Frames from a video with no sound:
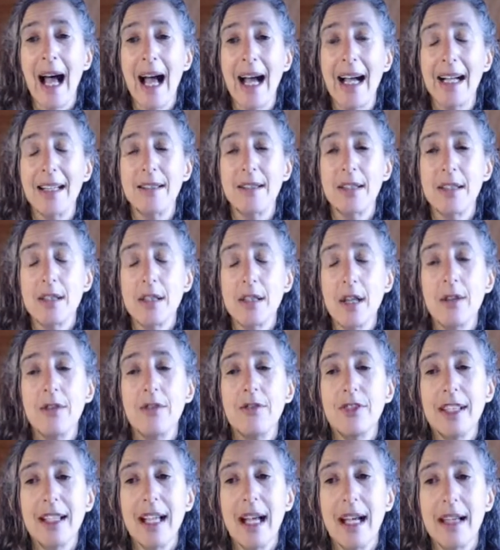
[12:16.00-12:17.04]
And
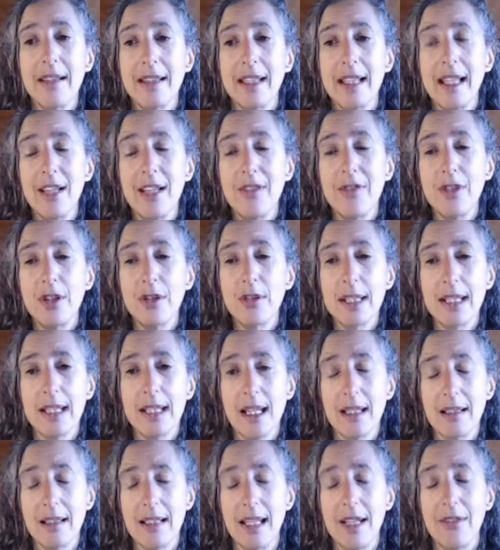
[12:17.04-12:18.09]
don't forget that if
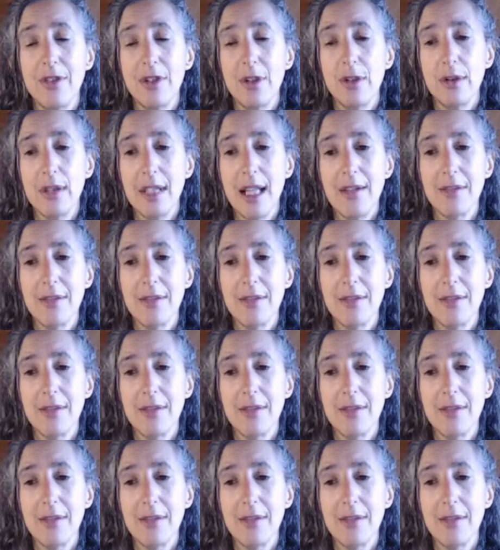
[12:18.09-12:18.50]
your